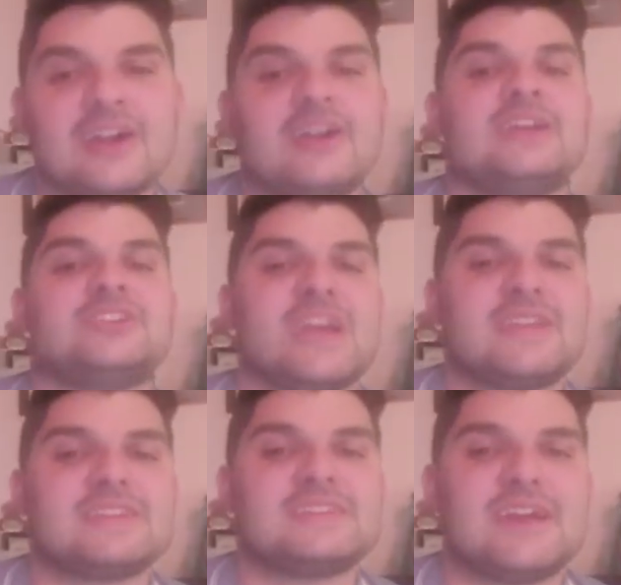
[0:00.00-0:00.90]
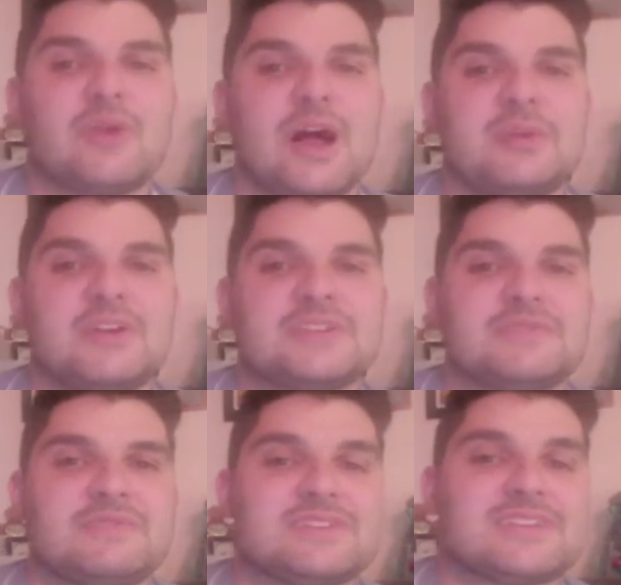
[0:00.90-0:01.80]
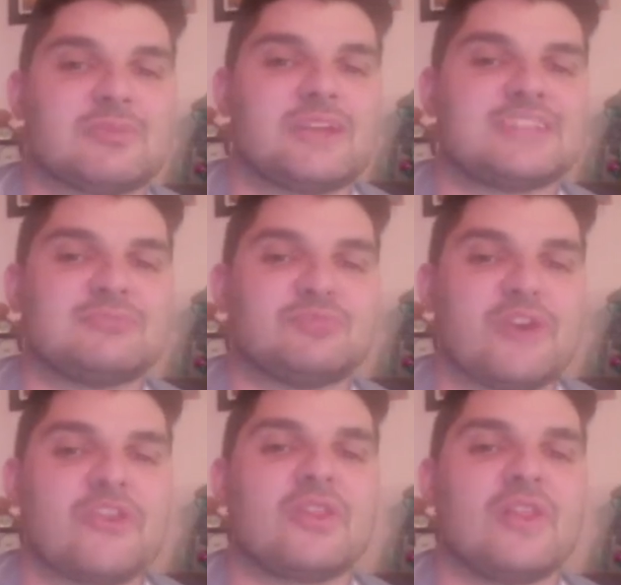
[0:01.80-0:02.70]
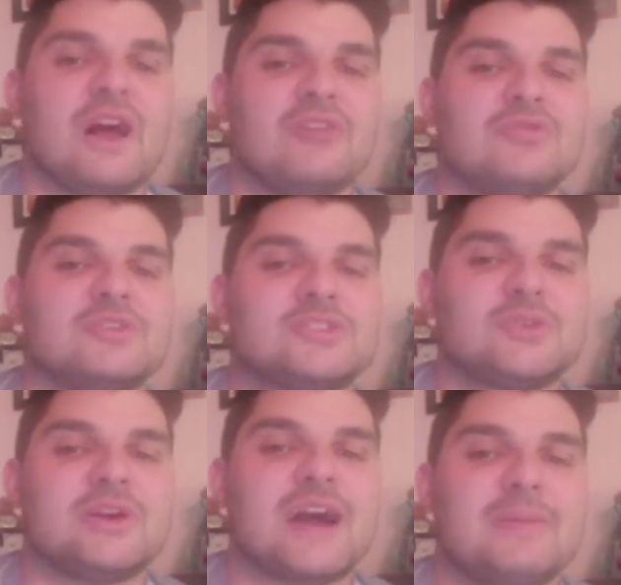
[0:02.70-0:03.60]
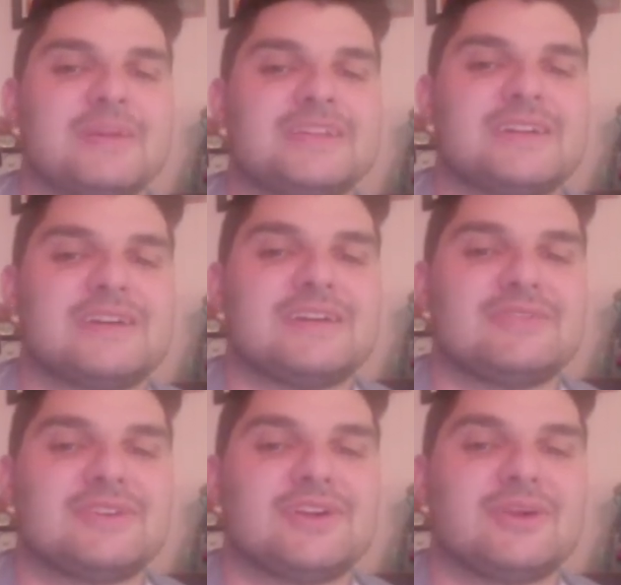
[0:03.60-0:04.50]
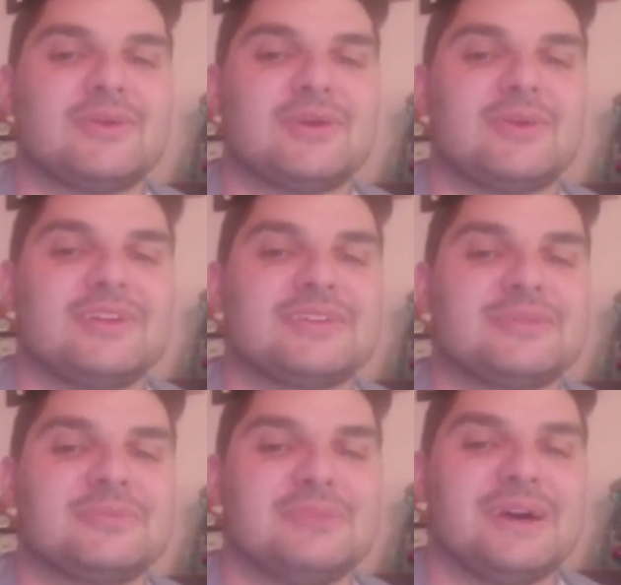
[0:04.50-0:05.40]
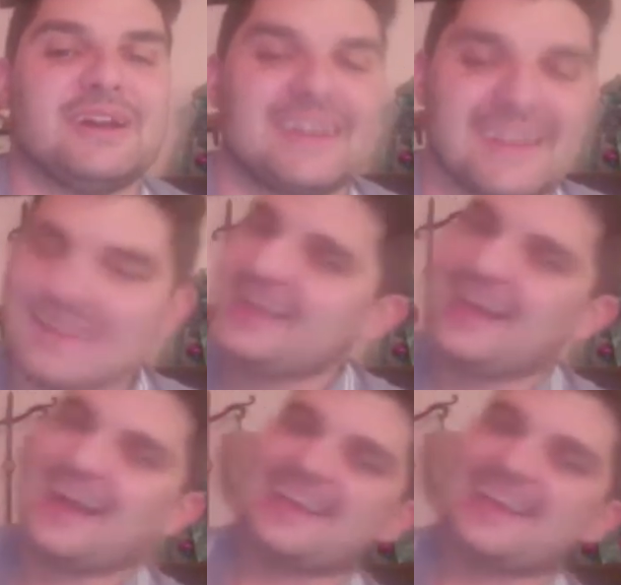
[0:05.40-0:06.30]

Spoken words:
and Jake the Snake Roberts, and for some reason, Brother Love was doing commentary for no real reason. But again,